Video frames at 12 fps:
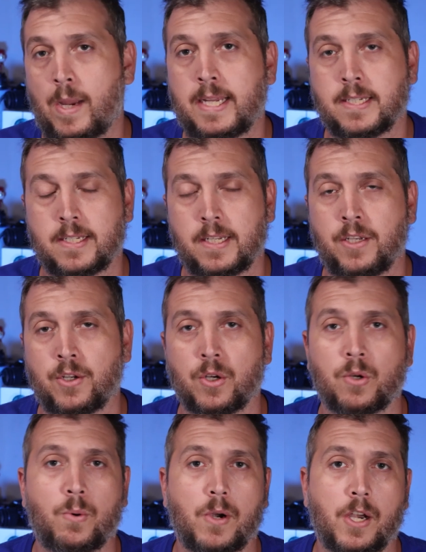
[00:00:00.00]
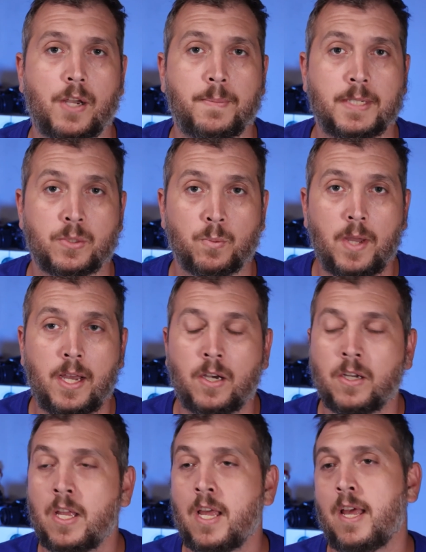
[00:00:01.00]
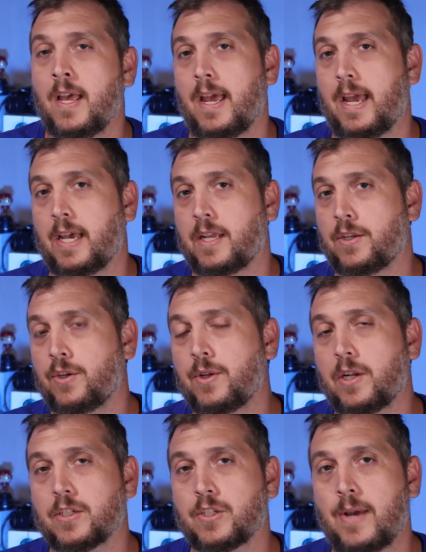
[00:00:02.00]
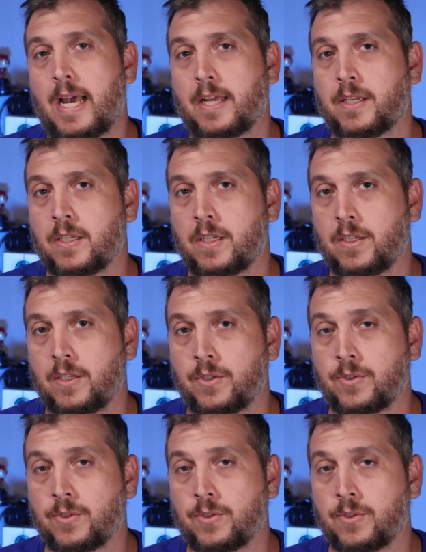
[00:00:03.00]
waste in your aquarium as well. And you can also add